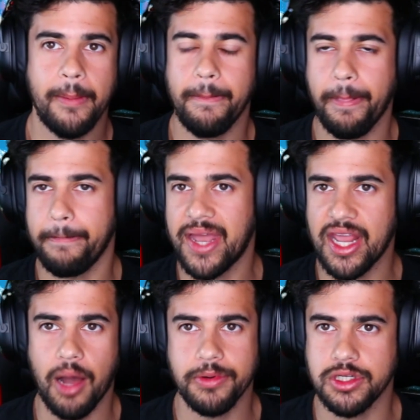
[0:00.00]
many
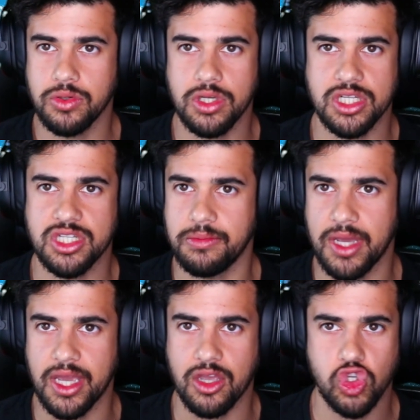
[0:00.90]
opportunities to
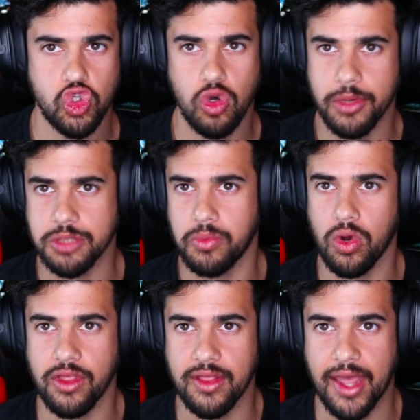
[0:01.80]
make so much more
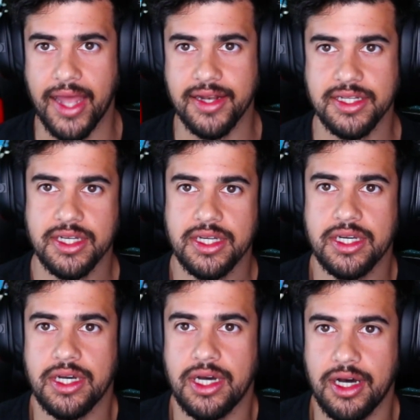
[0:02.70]
than that.
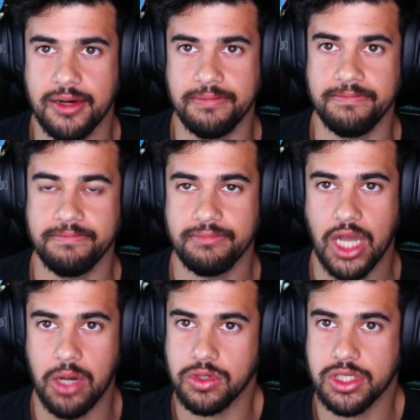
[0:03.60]
Um,
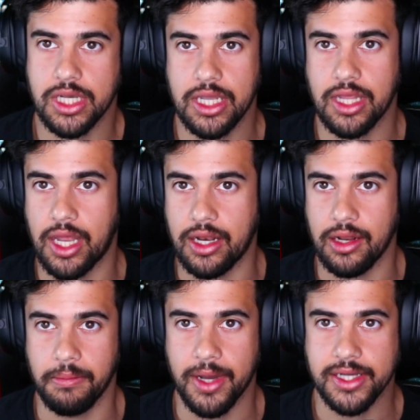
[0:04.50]
I will say that
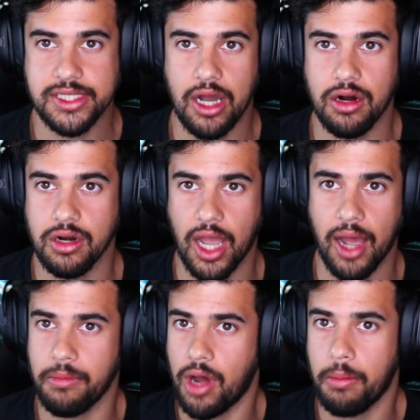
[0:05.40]
my salary,
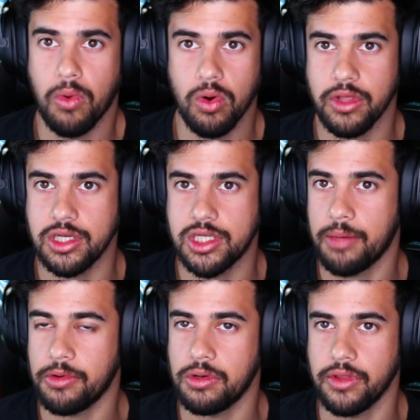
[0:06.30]
I'm, I'm more than
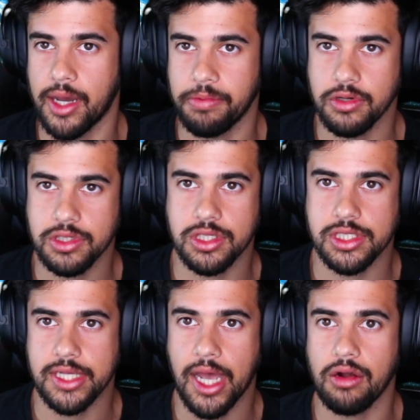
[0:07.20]
double that person's
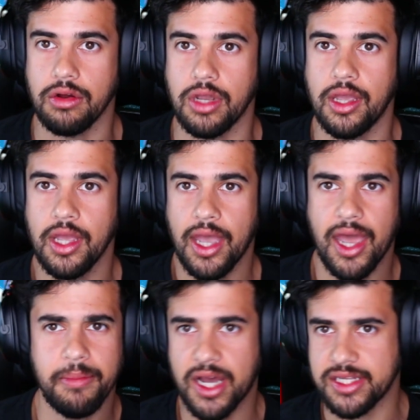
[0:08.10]
salary.
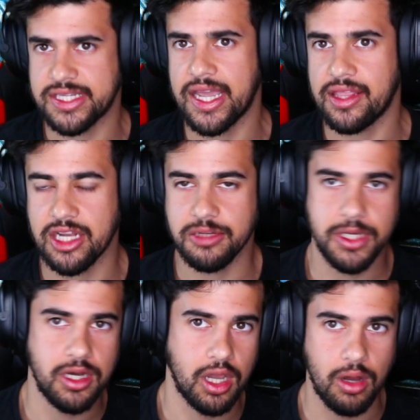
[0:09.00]
And I'm not saying that to
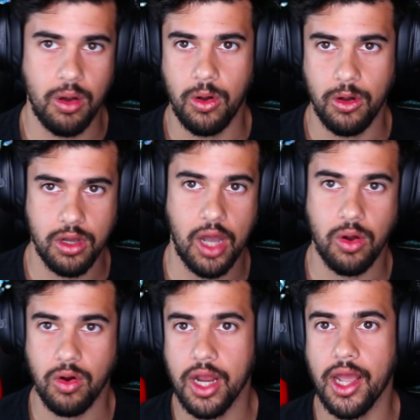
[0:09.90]
be like, oh, look how
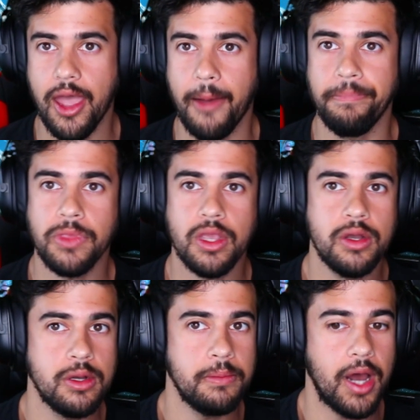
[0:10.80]
great I am.
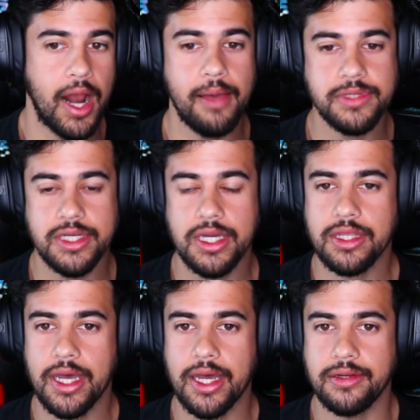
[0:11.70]
But I am saying
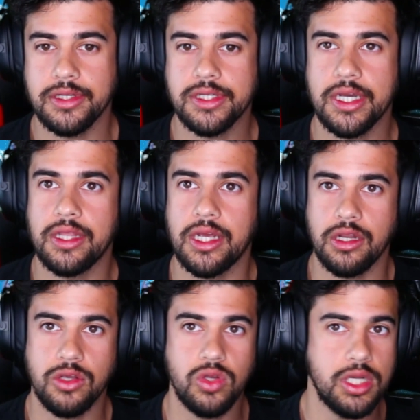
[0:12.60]
that to say that
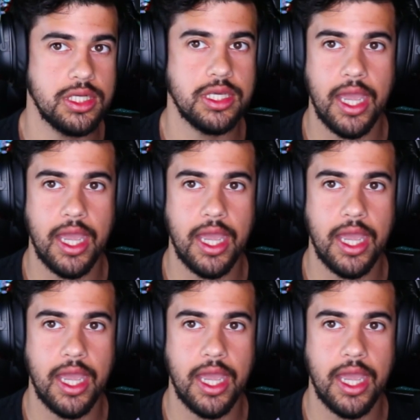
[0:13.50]
you need to gain